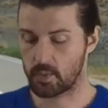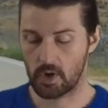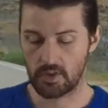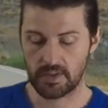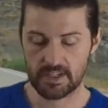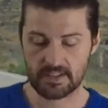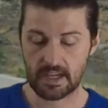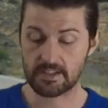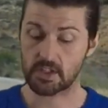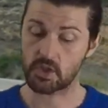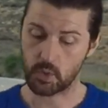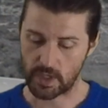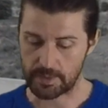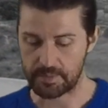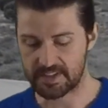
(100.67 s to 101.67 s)
one, this has a
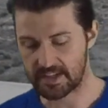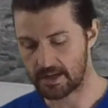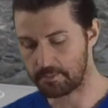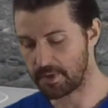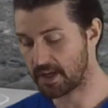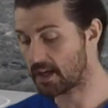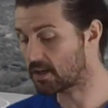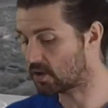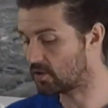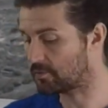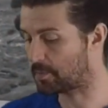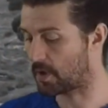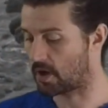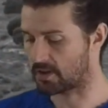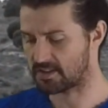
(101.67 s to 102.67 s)
20% bigger
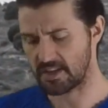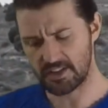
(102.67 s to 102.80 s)
glove box.